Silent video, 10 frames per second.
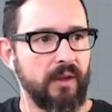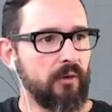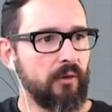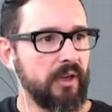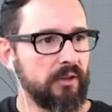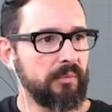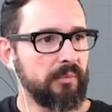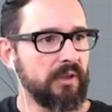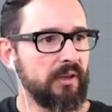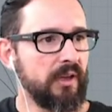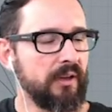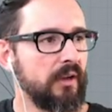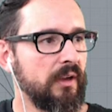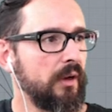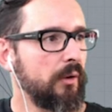How can it be done
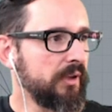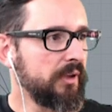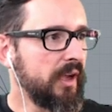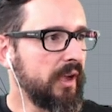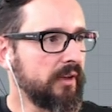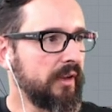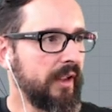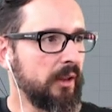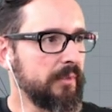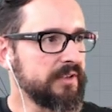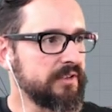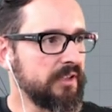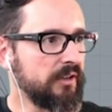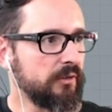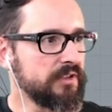with other elements
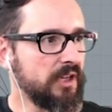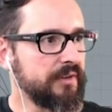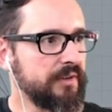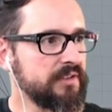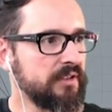here on the surface?